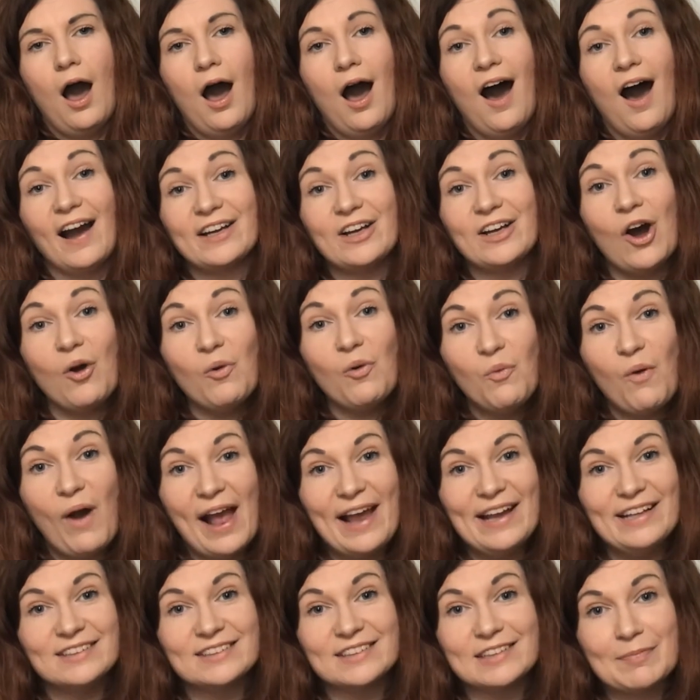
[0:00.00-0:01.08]
I can't
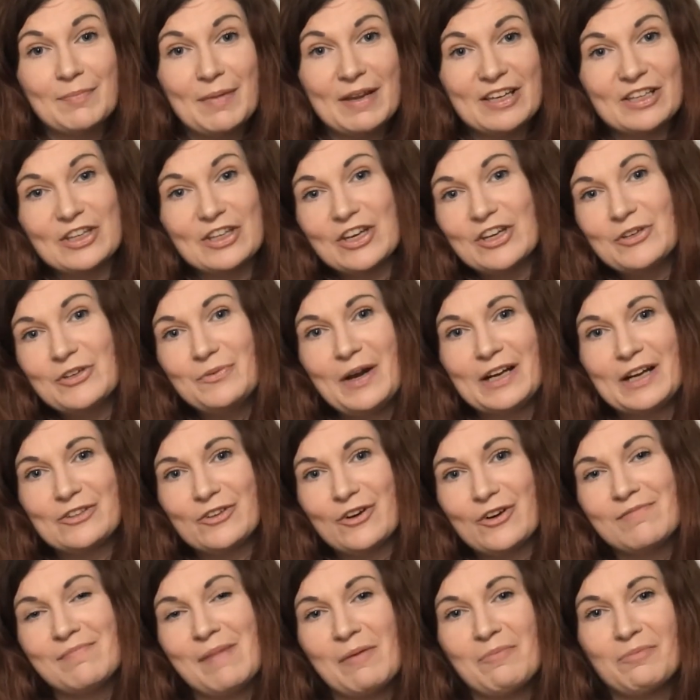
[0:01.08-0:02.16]
wait to meet you when you're
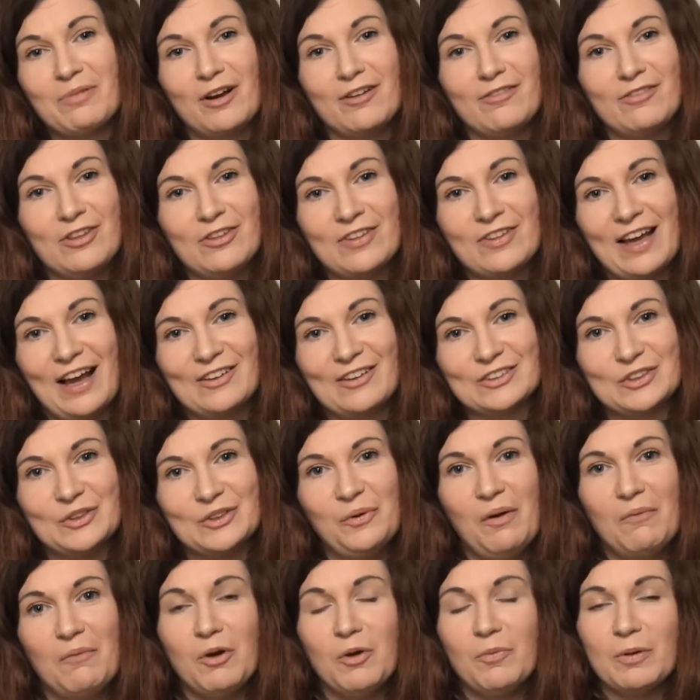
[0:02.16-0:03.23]
a member of Youth Council
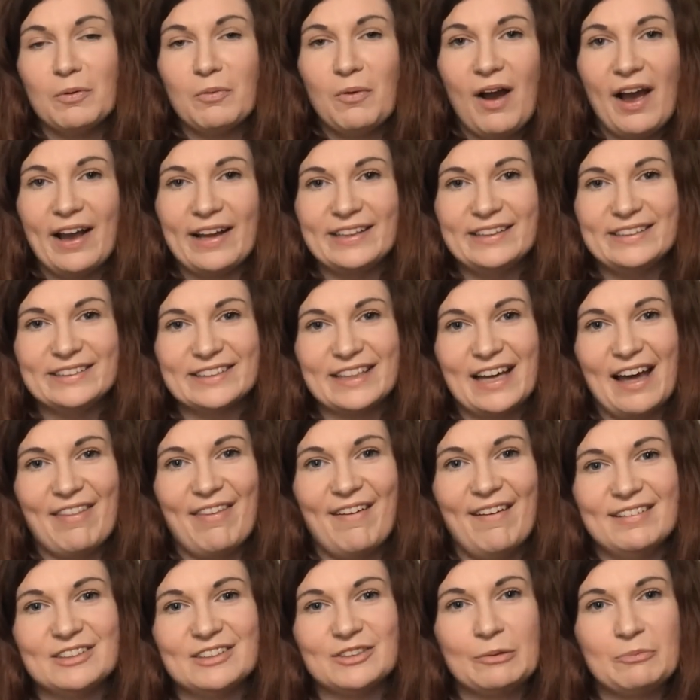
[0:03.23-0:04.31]
and we'll be working
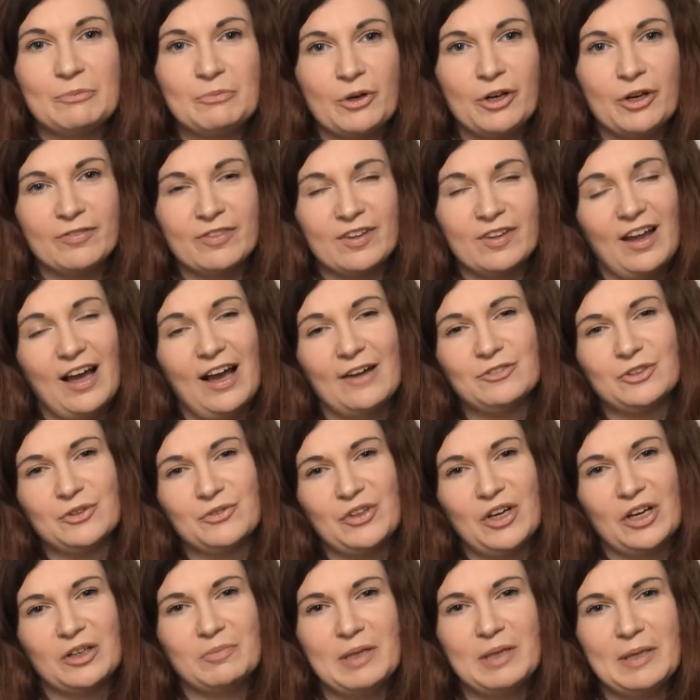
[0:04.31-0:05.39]
together to improve the lives of
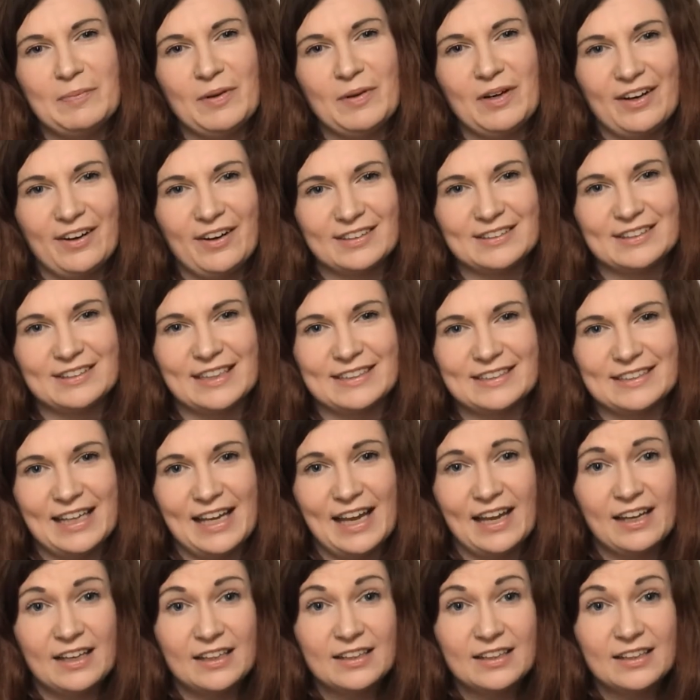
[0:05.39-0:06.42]
young people in our city.